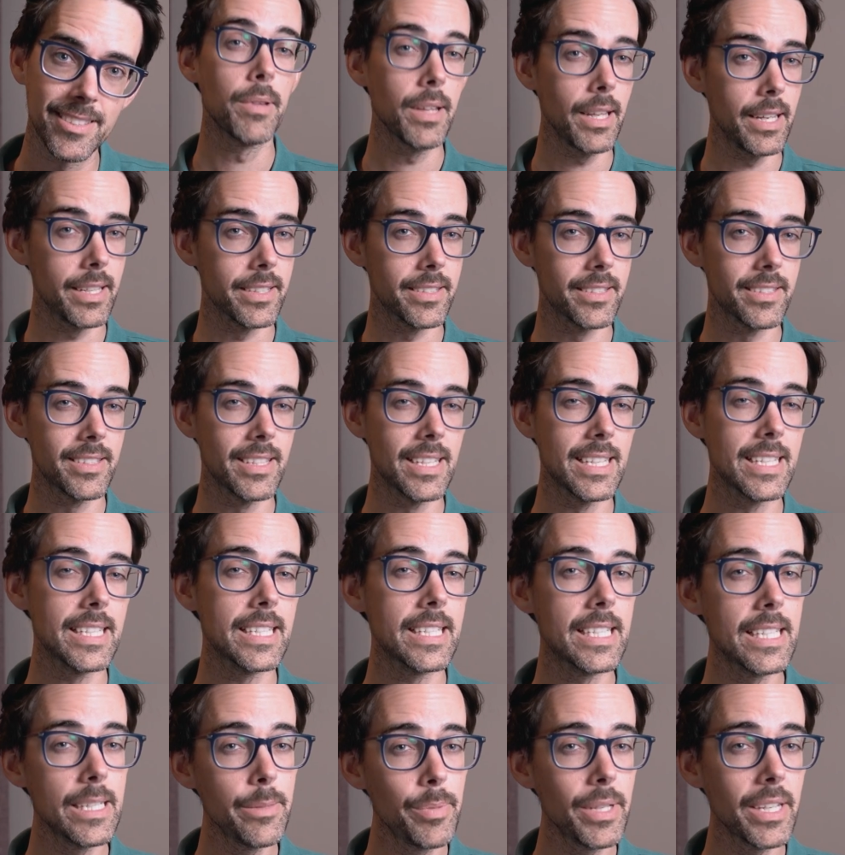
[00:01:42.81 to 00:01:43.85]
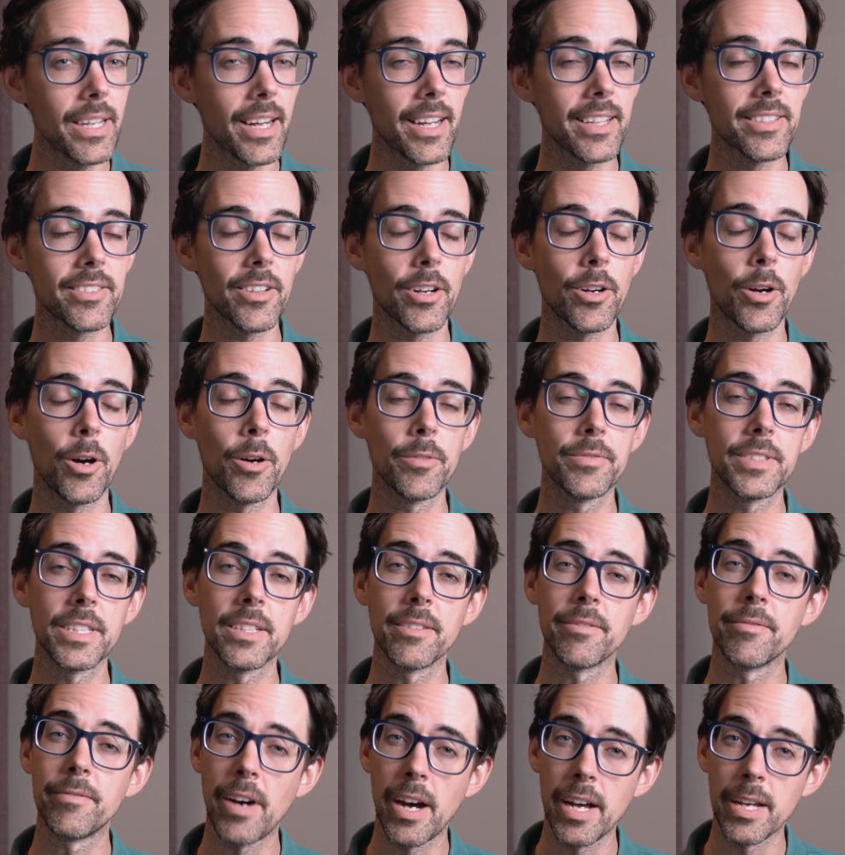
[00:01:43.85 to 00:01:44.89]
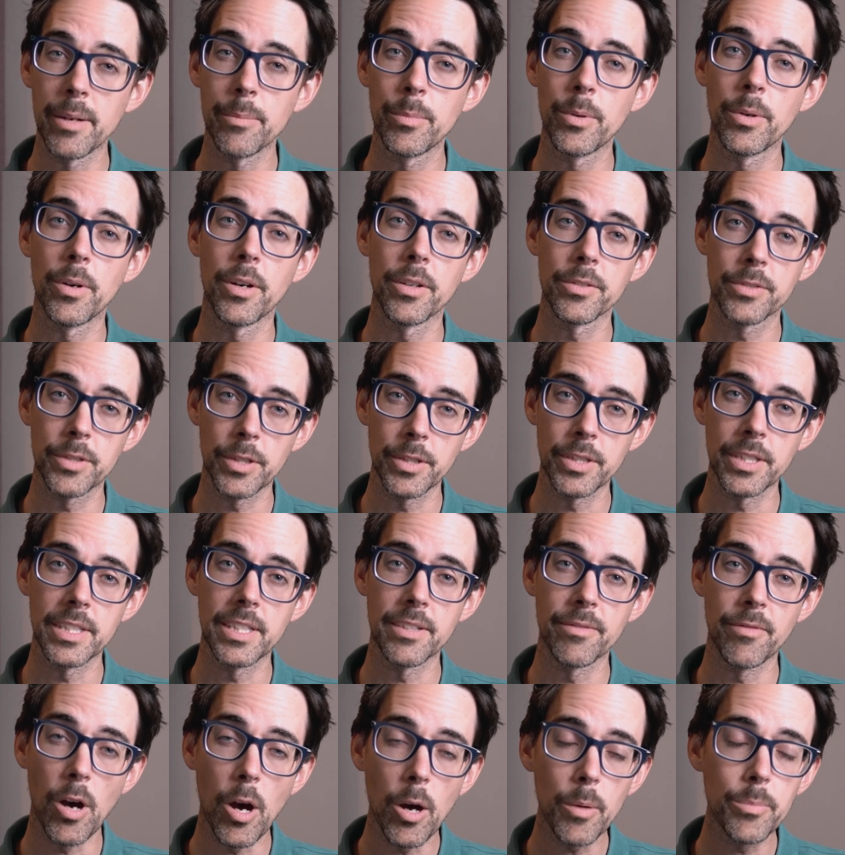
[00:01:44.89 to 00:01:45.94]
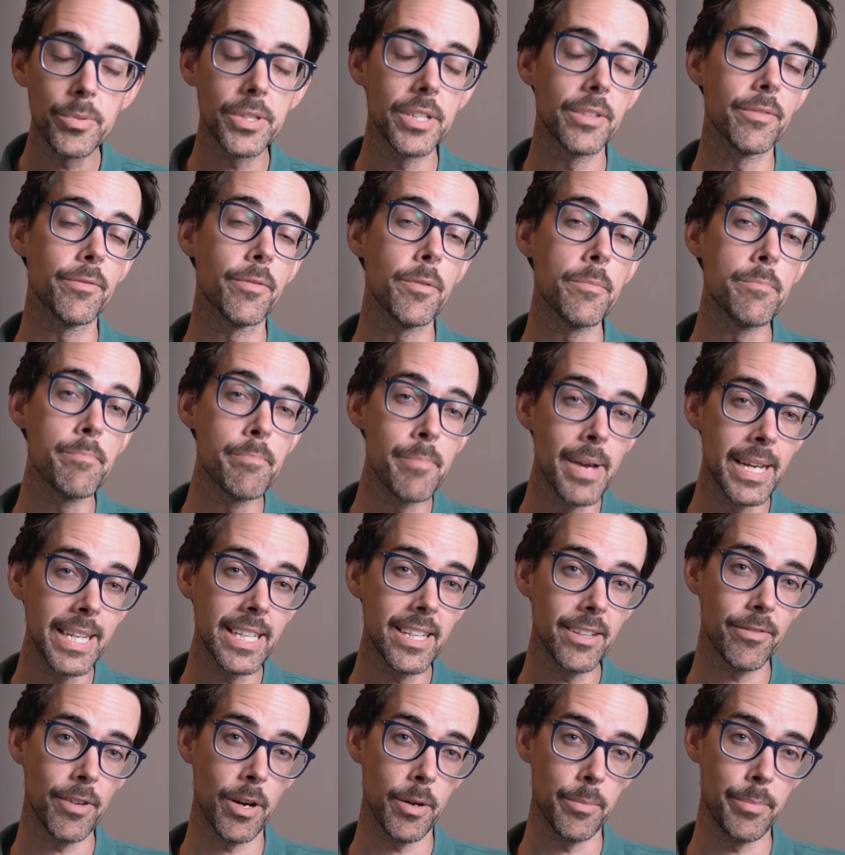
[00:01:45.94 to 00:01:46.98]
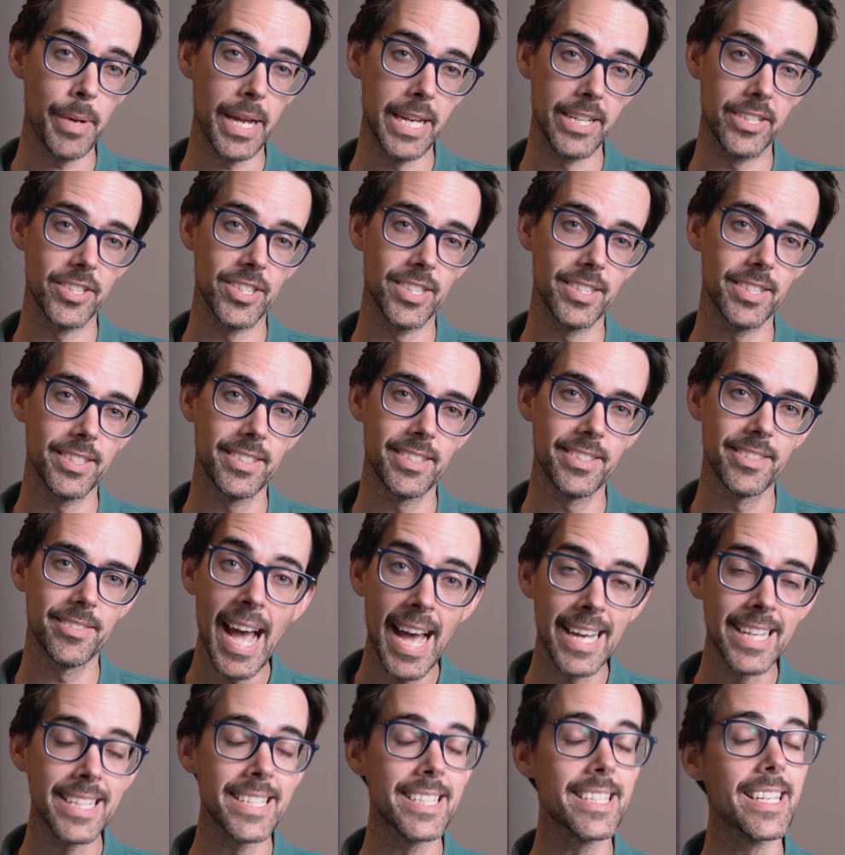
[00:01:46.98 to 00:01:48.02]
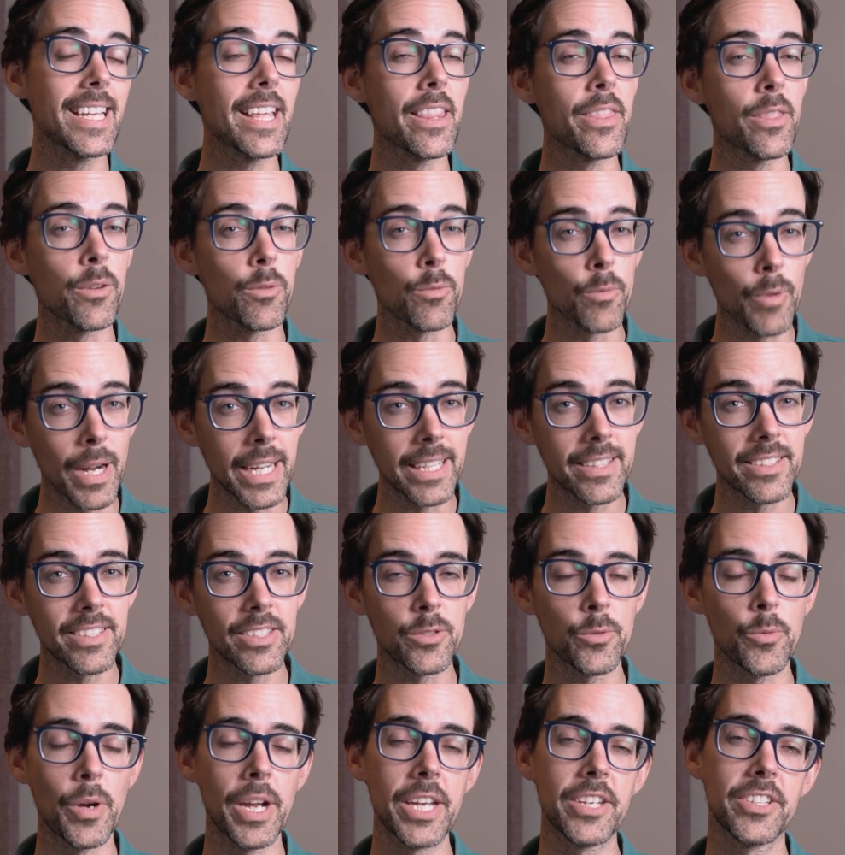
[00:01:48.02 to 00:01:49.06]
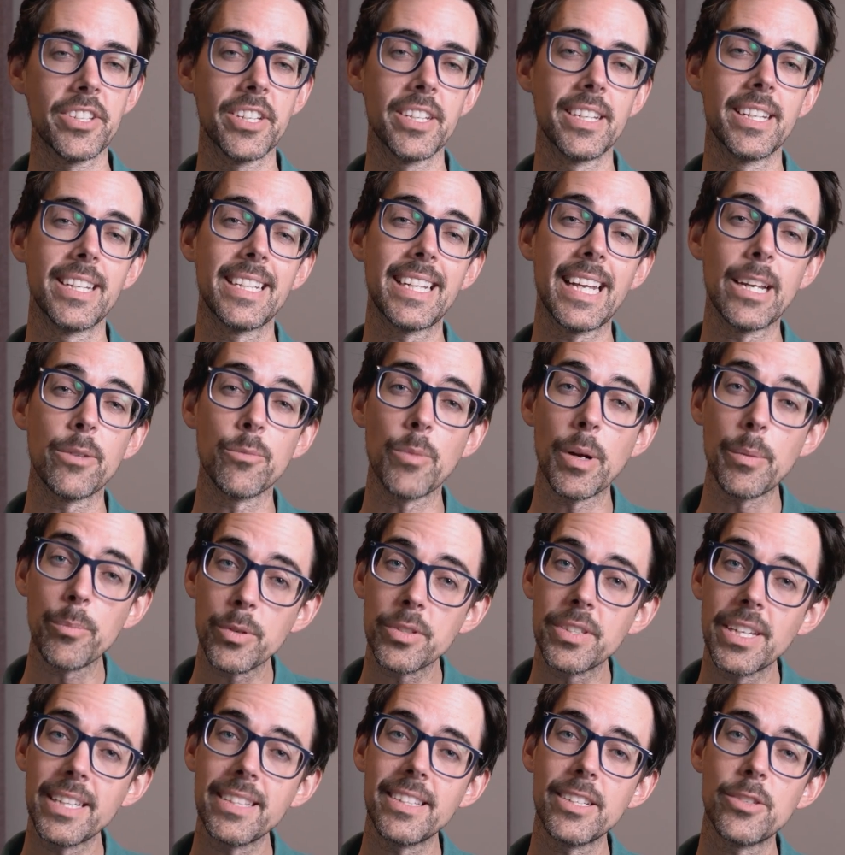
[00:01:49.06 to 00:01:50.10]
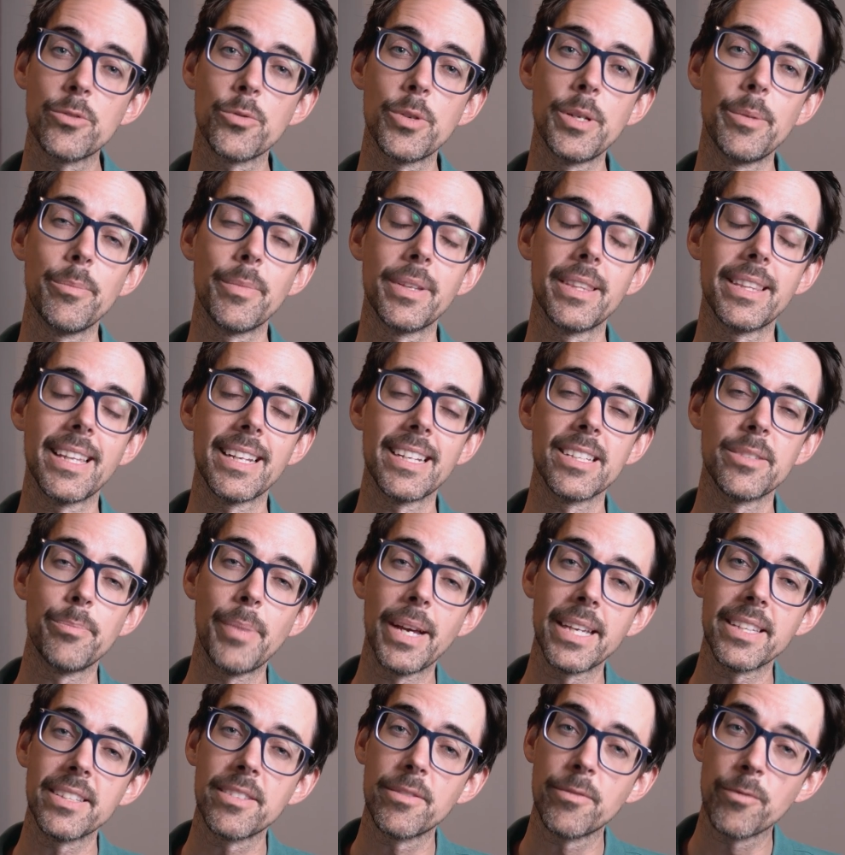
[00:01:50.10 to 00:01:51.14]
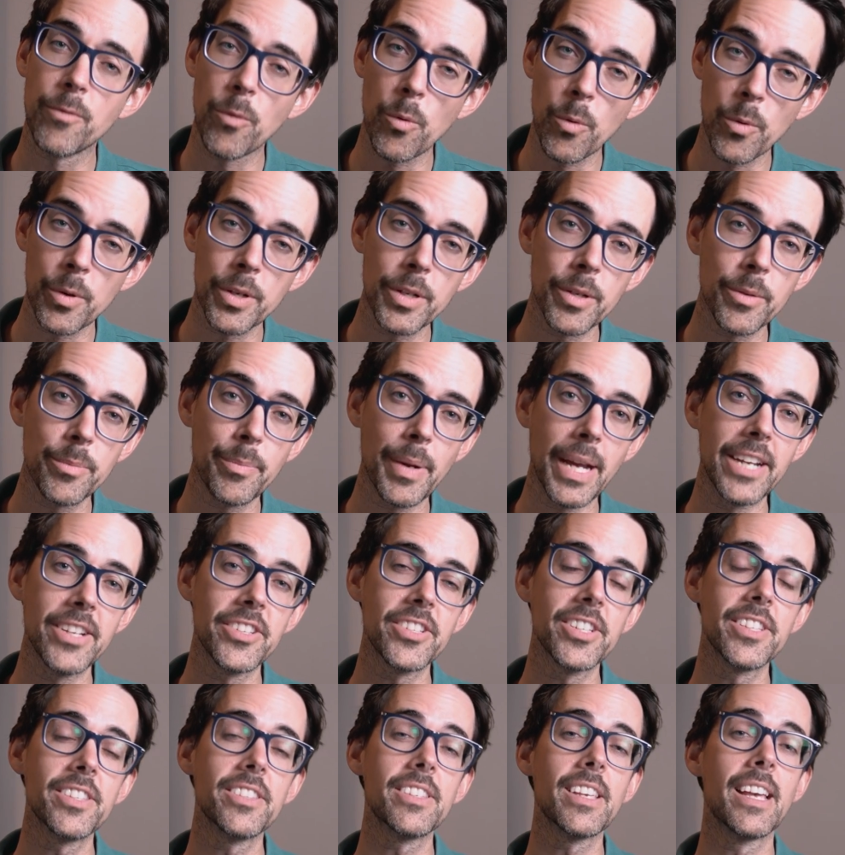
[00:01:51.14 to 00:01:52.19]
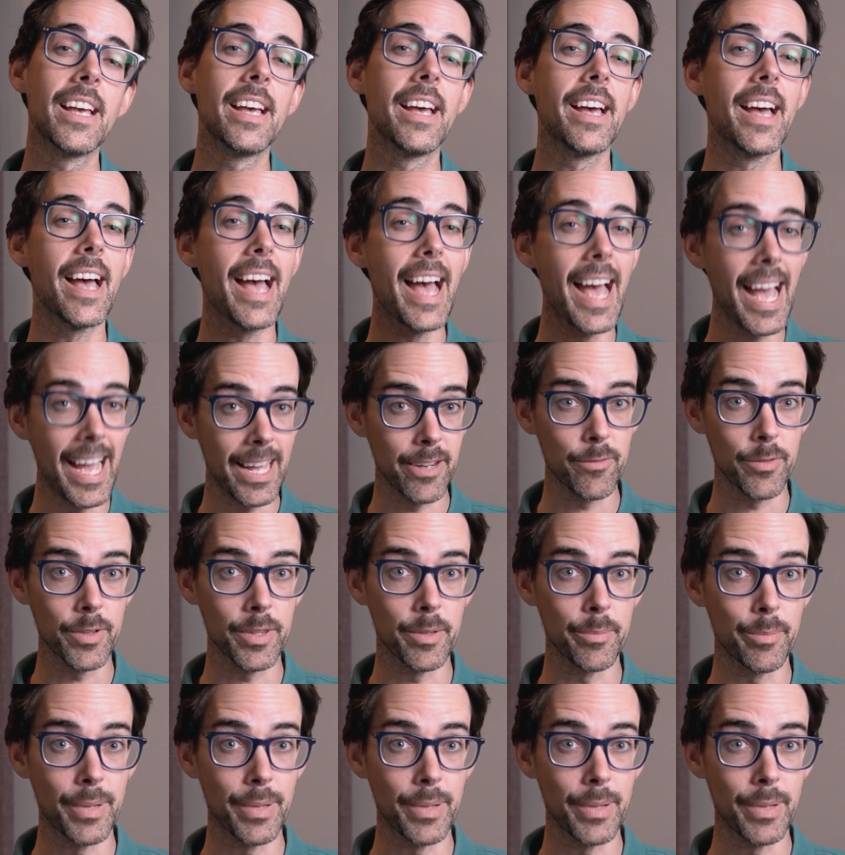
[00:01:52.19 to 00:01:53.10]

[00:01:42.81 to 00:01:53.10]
Plus, D P Is are often a viable alternative option for many of our patients, and in the right situation, can represent the treatment that is best for your patients and for the